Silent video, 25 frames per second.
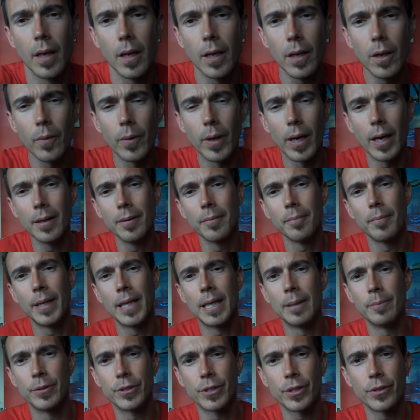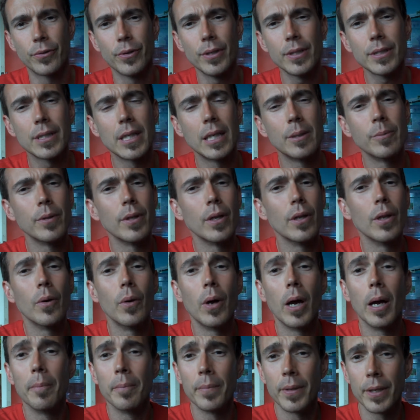Aloha, my name is Chris and I'm with
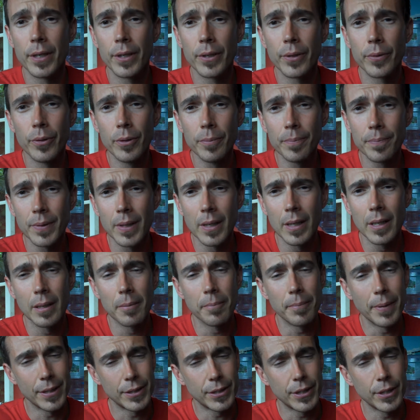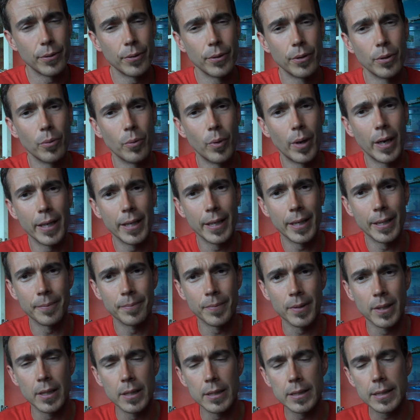Aloha Media Group based here in Hawaii.
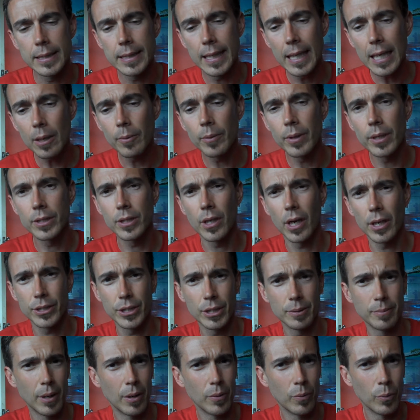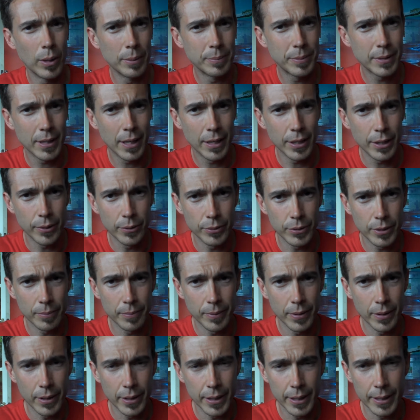Today I want to talk to you about website
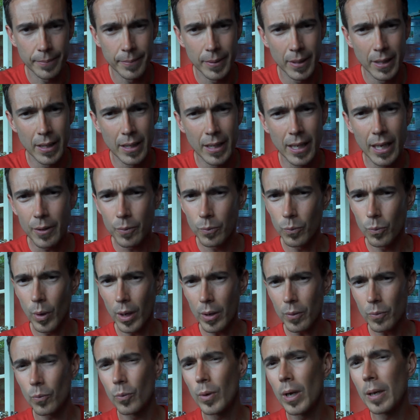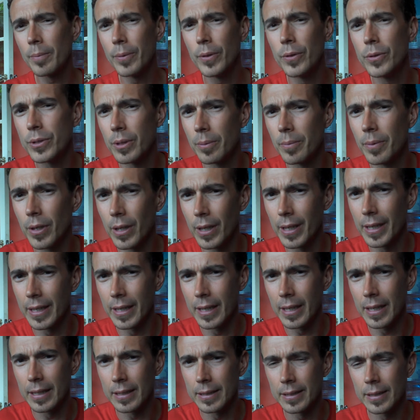usability. And what web
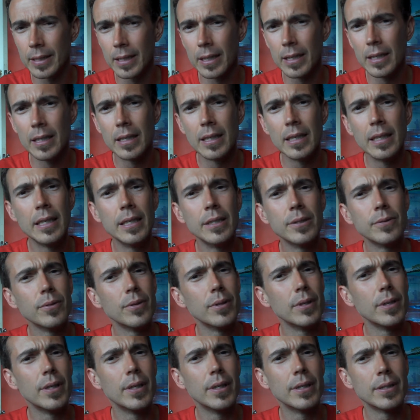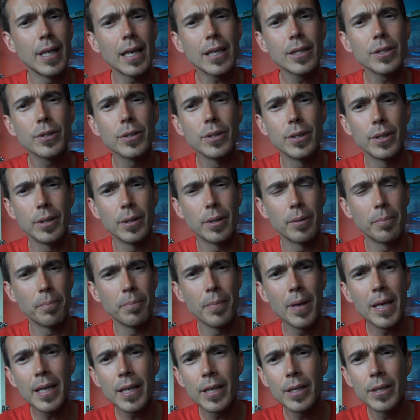usability is actually
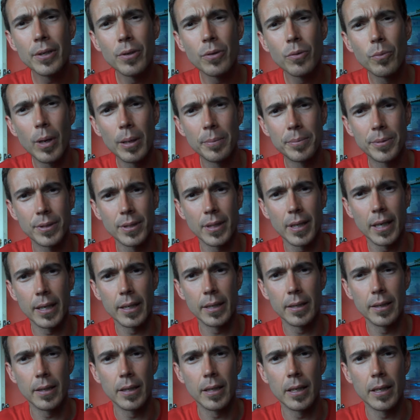making your website